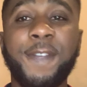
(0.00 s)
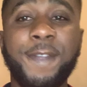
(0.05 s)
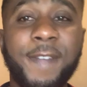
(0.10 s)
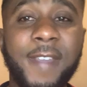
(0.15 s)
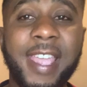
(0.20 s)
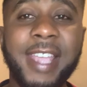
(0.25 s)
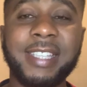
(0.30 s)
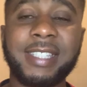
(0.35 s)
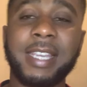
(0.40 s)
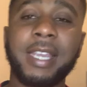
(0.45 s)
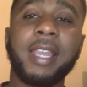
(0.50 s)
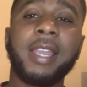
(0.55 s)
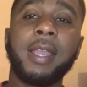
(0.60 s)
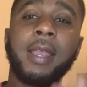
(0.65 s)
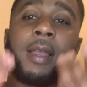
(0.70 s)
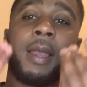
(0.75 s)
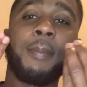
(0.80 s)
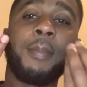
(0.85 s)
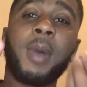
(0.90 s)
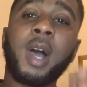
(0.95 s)
face?
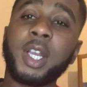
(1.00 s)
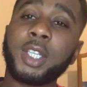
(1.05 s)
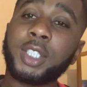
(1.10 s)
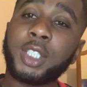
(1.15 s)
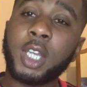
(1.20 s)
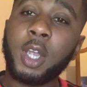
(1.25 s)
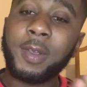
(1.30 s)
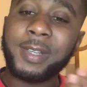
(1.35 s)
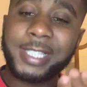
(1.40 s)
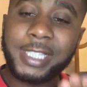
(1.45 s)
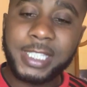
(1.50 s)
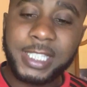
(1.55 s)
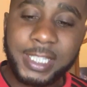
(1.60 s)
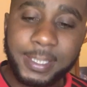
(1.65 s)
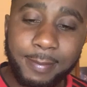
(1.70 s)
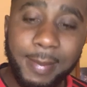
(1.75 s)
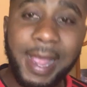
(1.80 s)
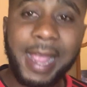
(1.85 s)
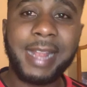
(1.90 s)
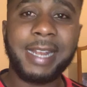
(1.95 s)
Martial is
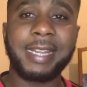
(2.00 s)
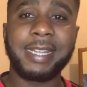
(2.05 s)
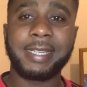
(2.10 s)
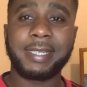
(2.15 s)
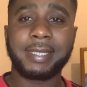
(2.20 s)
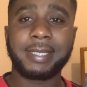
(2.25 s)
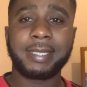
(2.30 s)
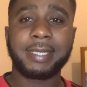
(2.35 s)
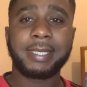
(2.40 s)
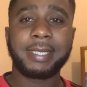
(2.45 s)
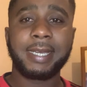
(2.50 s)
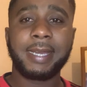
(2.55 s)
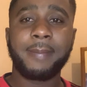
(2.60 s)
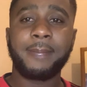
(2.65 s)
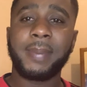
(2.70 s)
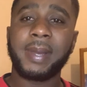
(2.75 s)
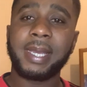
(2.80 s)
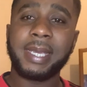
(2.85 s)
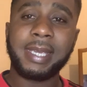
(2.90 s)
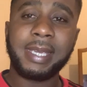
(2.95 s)
smiling.
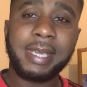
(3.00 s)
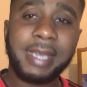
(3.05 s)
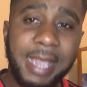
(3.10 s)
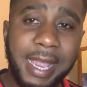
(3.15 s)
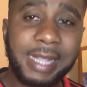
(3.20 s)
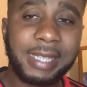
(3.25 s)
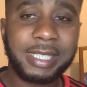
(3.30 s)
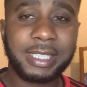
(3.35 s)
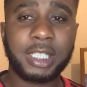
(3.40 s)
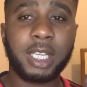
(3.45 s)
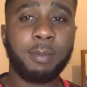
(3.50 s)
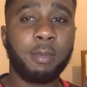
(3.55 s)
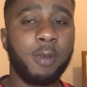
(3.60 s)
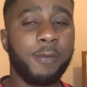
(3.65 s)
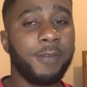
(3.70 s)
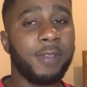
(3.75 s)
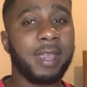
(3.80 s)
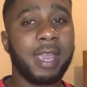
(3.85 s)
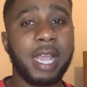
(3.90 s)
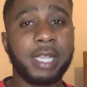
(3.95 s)
But yet, some
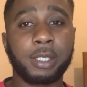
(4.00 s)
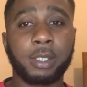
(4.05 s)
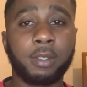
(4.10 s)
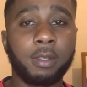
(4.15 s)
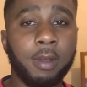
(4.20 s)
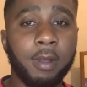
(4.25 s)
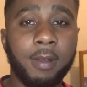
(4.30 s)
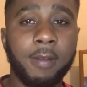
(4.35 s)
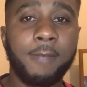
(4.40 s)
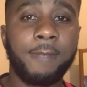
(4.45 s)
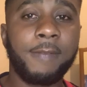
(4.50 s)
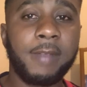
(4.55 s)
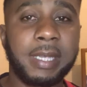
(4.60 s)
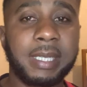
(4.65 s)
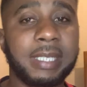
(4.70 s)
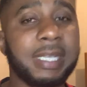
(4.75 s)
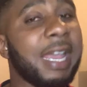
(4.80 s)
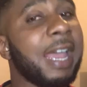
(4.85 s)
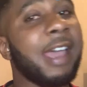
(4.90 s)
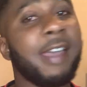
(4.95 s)
of you guys are not
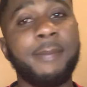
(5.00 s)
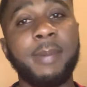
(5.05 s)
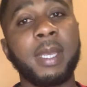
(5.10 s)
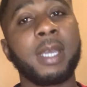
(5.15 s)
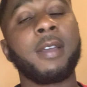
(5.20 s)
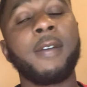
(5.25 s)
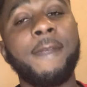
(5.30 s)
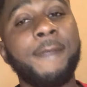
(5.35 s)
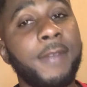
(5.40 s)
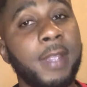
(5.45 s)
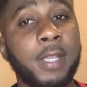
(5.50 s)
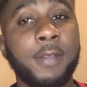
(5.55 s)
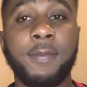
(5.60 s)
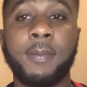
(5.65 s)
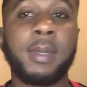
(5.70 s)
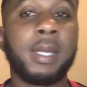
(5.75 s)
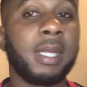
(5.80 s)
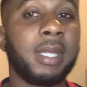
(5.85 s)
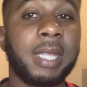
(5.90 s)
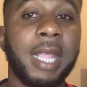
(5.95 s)
convinced. I've been convinced
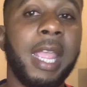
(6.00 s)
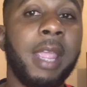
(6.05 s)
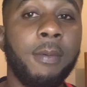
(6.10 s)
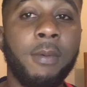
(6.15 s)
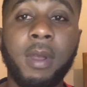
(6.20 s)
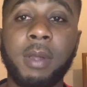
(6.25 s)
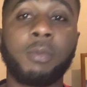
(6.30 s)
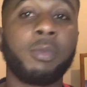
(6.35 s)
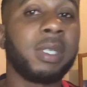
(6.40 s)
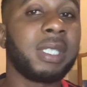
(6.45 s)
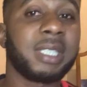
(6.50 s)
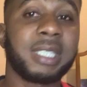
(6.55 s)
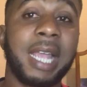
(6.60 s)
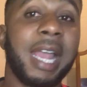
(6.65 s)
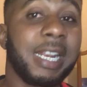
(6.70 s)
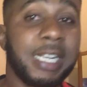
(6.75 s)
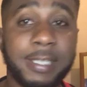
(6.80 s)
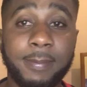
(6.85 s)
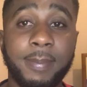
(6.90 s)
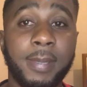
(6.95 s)
from the day one we
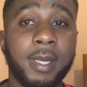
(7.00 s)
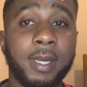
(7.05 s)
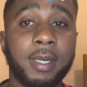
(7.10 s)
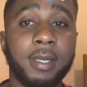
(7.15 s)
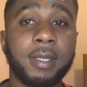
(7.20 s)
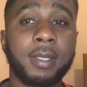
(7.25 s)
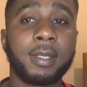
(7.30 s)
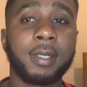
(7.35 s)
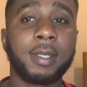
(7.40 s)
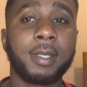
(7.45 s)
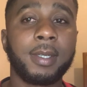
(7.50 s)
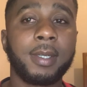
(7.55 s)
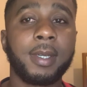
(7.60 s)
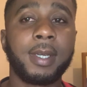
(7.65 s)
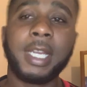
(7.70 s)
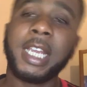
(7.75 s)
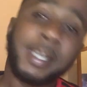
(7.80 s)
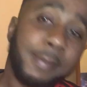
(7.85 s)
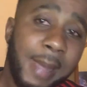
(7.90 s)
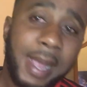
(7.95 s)
signed this player.
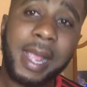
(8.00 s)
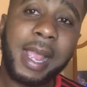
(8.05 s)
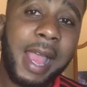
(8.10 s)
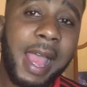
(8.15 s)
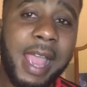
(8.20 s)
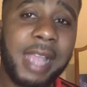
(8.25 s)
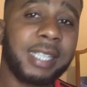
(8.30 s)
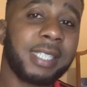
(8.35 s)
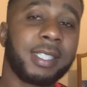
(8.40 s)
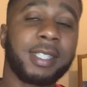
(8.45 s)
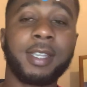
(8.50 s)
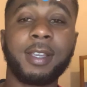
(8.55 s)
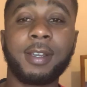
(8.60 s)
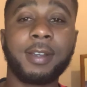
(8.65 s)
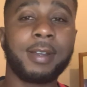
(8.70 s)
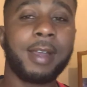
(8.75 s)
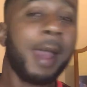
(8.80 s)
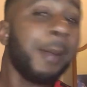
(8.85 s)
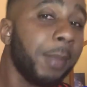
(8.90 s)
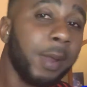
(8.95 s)
He's my guy
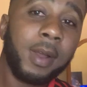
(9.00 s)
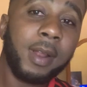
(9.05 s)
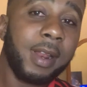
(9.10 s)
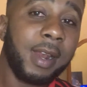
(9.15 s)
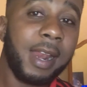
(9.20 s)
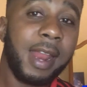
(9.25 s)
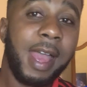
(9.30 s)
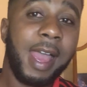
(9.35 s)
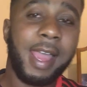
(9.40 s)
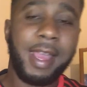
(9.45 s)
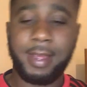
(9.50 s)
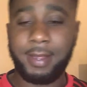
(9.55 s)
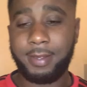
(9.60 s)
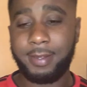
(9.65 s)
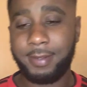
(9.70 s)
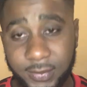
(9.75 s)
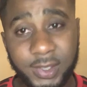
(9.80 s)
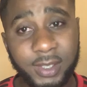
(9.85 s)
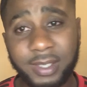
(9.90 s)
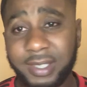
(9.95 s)
still. I'm not gonna lie.
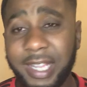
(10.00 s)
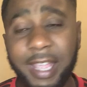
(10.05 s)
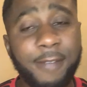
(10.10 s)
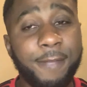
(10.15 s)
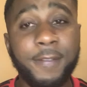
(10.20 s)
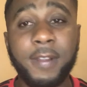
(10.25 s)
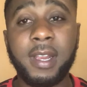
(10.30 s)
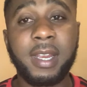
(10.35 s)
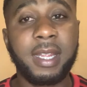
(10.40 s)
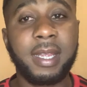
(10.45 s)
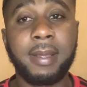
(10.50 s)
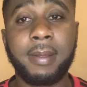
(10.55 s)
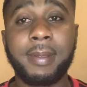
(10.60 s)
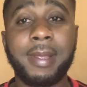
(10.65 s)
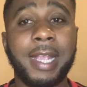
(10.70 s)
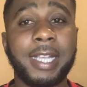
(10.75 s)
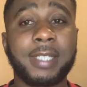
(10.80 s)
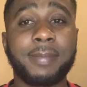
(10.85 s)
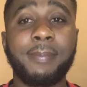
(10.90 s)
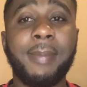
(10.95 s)
So definitely,
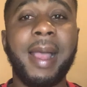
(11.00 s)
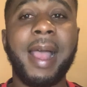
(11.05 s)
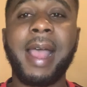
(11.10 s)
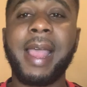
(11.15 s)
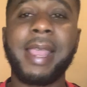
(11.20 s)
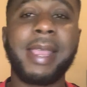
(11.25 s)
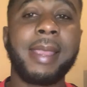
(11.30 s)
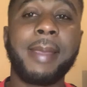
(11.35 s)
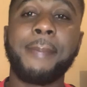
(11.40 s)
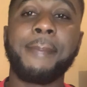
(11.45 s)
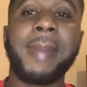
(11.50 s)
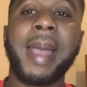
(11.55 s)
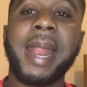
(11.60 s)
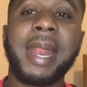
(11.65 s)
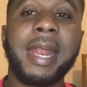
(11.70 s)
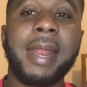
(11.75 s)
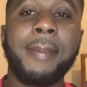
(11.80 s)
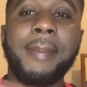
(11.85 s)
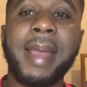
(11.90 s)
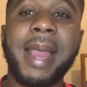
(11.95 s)
that's my
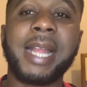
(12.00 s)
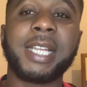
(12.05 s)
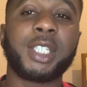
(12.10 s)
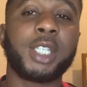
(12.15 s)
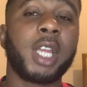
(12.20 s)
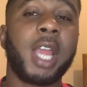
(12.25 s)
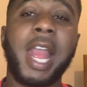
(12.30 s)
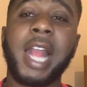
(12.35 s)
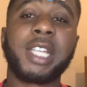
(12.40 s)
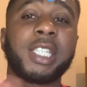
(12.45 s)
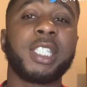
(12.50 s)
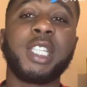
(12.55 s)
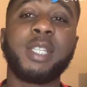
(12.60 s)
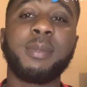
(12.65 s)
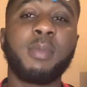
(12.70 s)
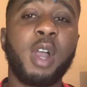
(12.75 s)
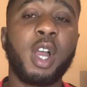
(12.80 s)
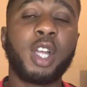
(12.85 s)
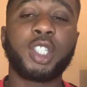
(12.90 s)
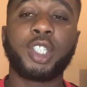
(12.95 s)
man of the match, Anthony
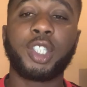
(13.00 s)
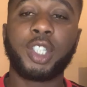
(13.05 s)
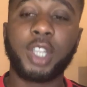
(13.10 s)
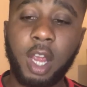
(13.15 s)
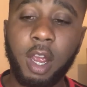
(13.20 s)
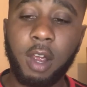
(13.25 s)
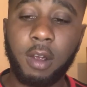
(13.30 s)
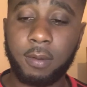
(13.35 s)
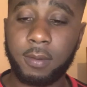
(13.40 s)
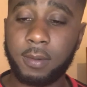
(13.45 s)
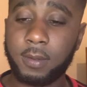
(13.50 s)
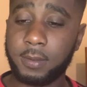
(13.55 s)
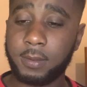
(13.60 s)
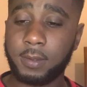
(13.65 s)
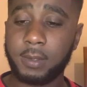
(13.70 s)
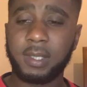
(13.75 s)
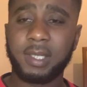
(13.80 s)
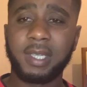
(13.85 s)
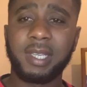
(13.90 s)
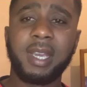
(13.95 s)
Martial.
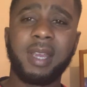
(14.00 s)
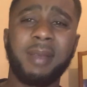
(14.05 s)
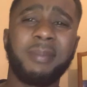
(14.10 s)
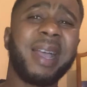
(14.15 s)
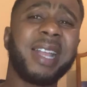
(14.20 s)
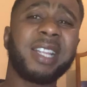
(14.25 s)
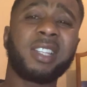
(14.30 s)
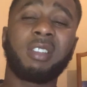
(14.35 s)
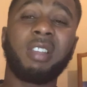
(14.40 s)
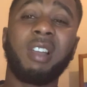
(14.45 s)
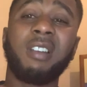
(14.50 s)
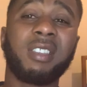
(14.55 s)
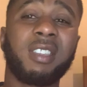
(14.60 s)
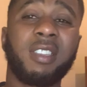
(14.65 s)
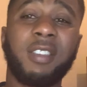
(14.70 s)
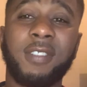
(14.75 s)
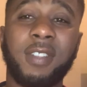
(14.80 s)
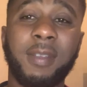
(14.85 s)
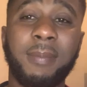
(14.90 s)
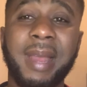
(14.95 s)
My
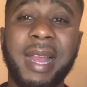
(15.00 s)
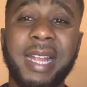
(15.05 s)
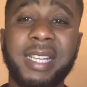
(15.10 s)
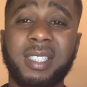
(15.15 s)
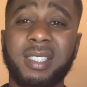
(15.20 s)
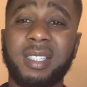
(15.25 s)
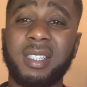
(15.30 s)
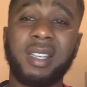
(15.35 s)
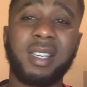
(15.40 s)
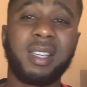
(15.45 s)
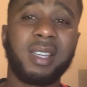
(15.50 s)
donkey of the match,